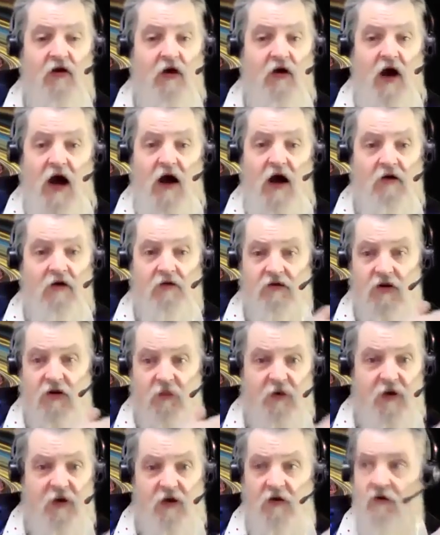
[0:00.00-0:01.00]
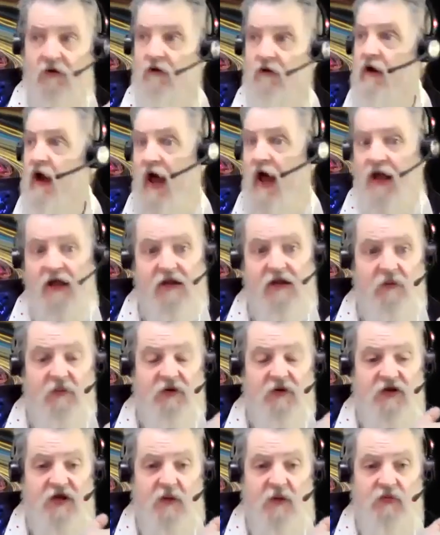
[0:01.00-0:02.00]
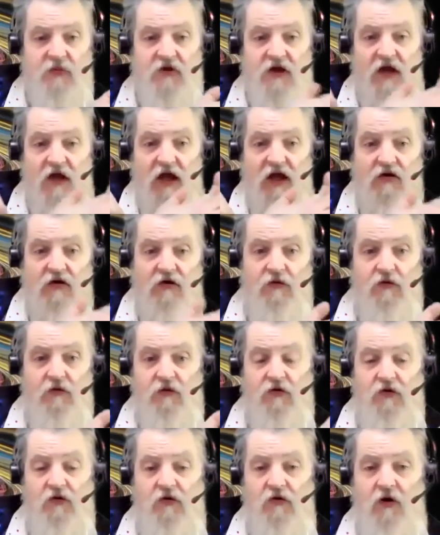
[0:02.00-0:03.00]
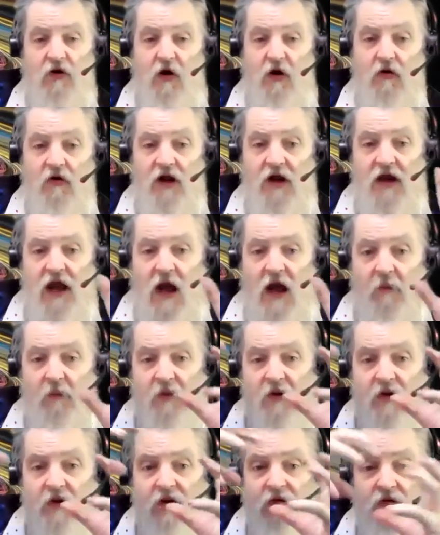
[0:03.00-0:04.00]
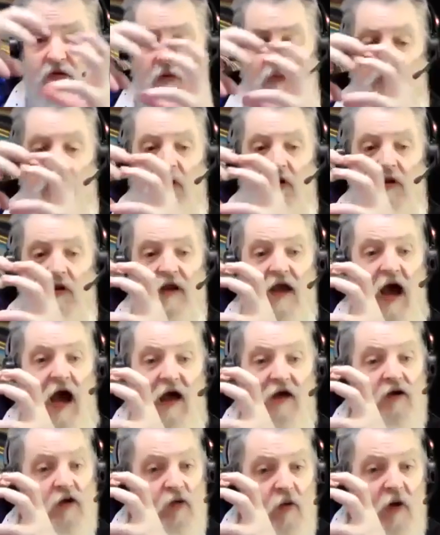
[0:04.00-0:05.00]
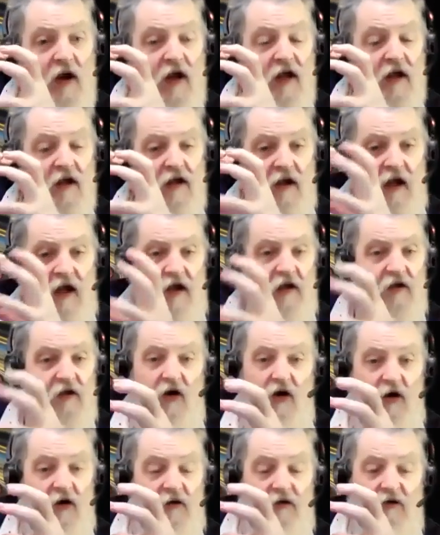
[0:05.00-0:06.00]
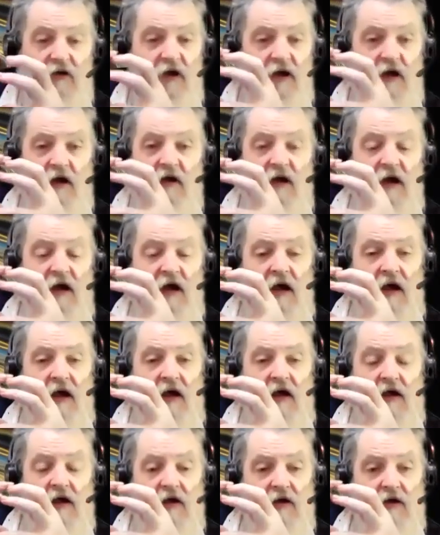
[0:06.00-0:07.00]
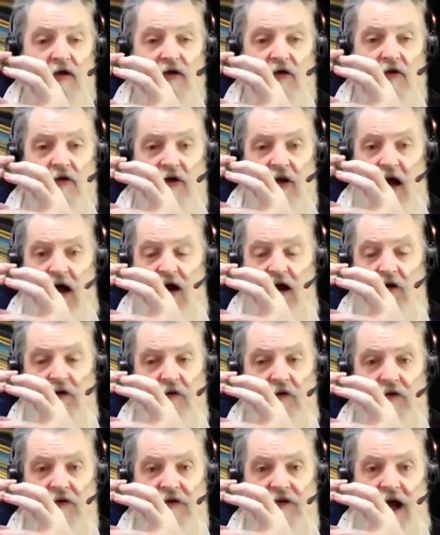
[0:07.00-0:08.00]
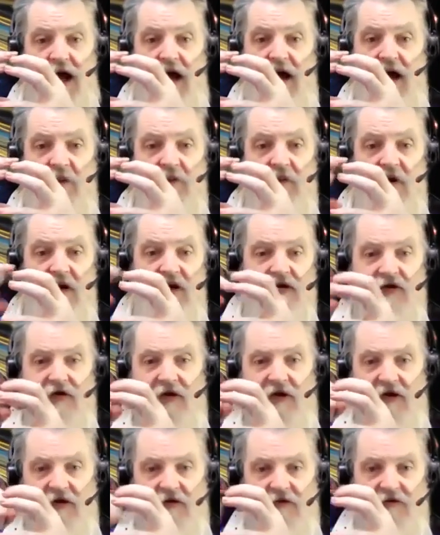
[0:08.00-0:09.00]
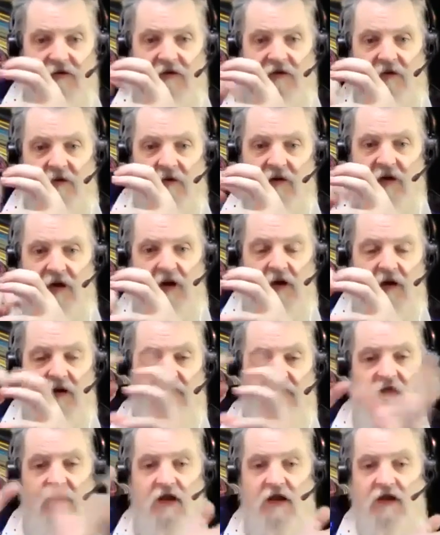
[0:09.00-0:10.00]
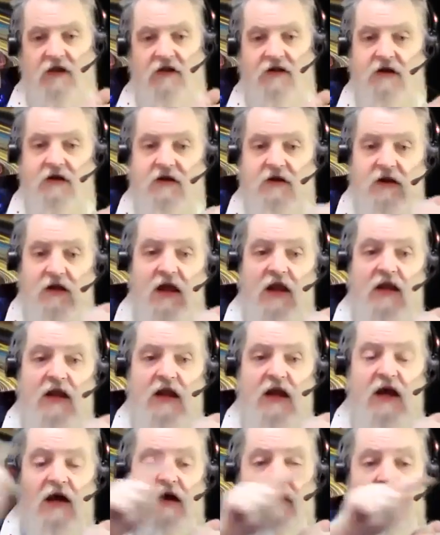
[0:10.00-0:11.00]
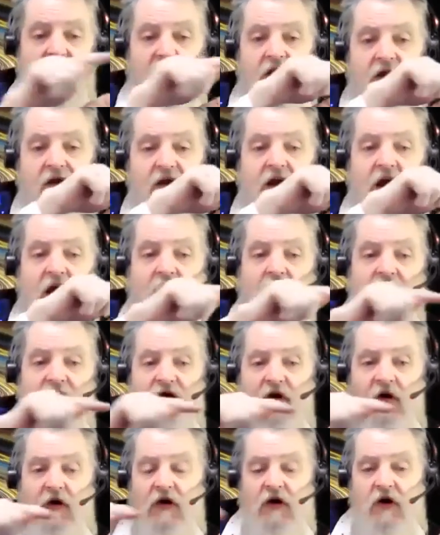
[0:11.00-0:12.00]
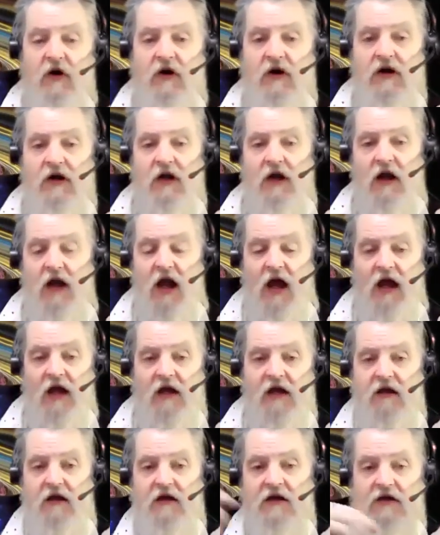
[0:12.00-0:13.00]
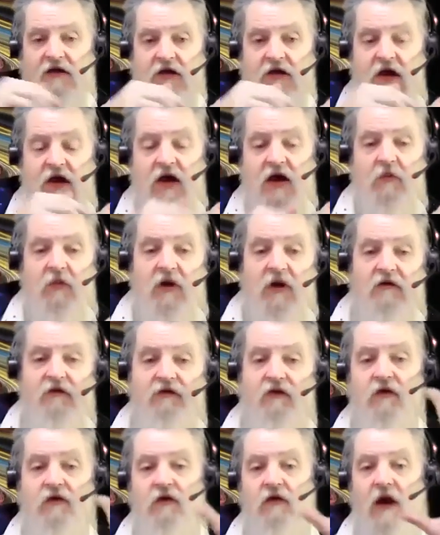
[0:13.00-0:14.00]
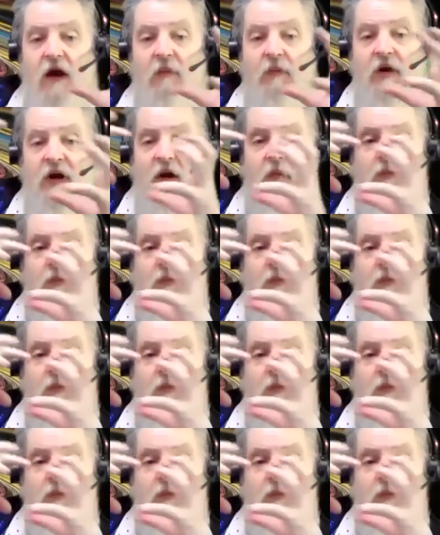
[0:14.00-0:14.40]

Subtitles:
our typical reality perception, and you roll it up into a ball the other way, like the Earth, yeah, you now, time is you see, it's as linear, and time is going on in a line like this. But if you wrap it